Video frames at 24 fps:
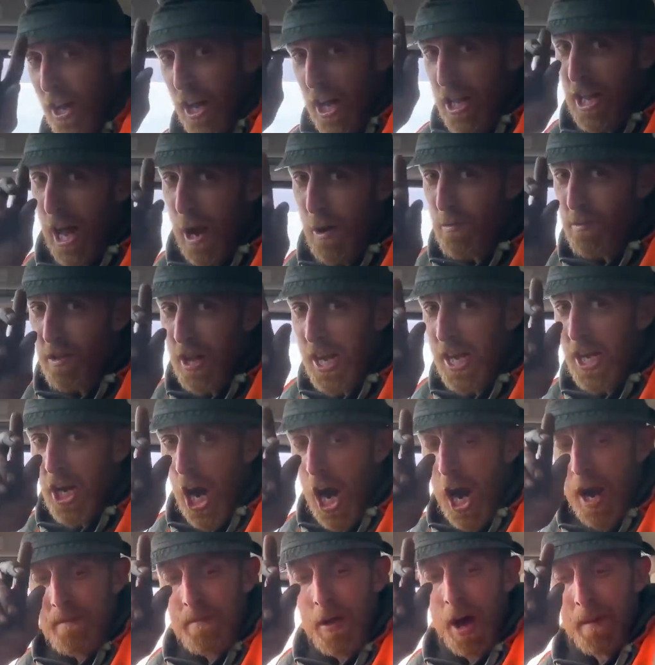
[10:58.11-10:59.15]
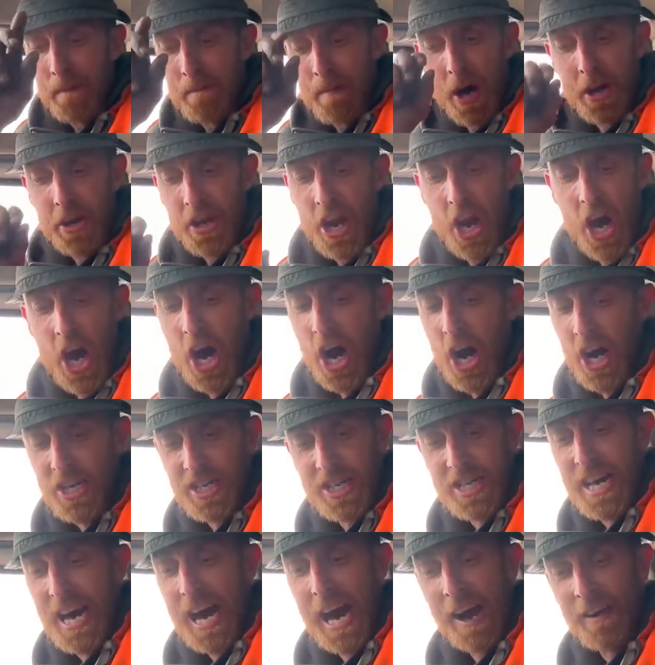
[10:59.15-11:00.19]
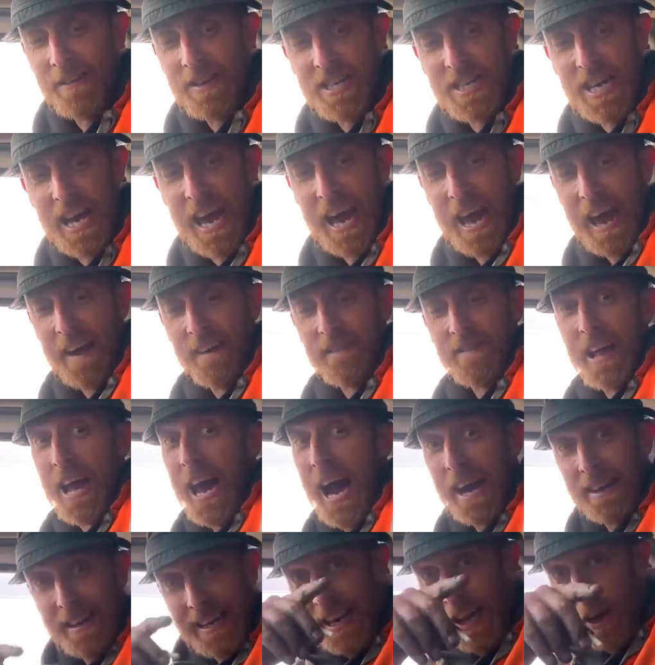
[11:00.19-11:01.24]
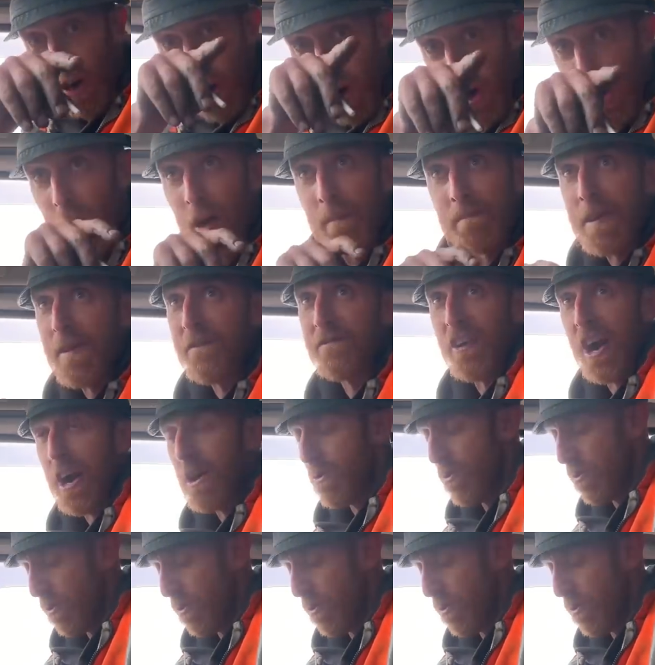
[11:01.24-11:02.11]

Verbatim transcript: Don't think I'm not modernised now, is it? I did it all on my phone.